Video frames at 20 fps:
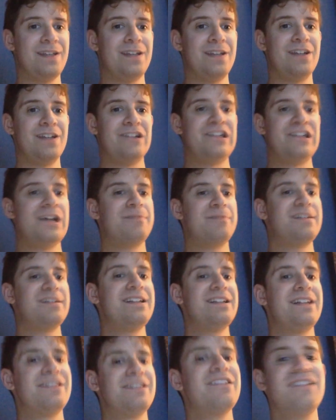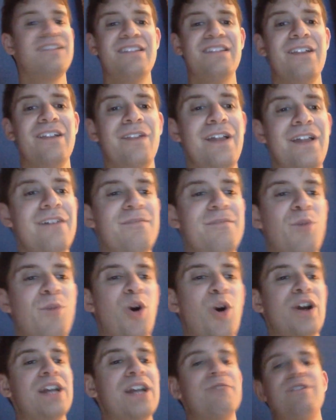She ends up saying that this is the Liv
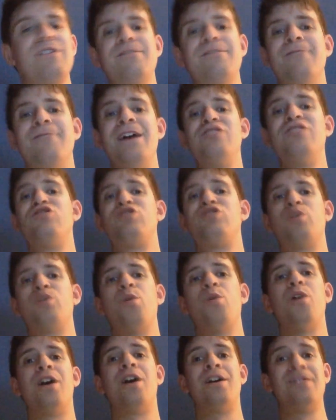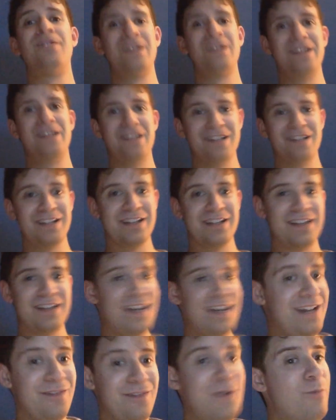Morgan revenge tour,
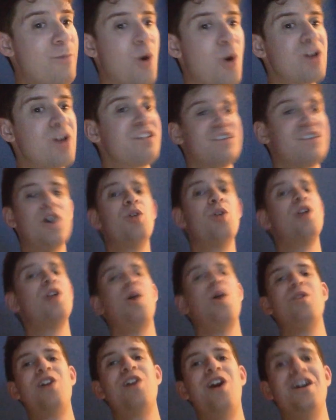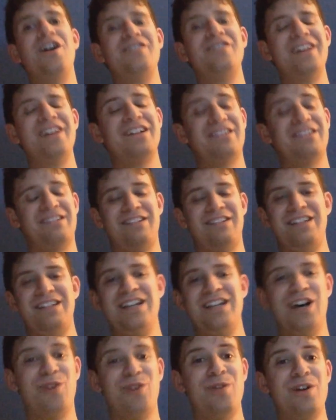and Liv Morgan's still going on this, you
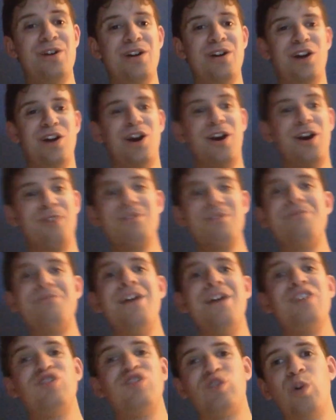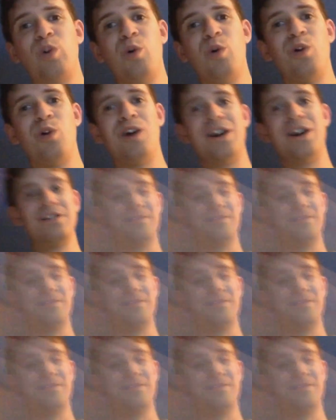know, her revenge tour.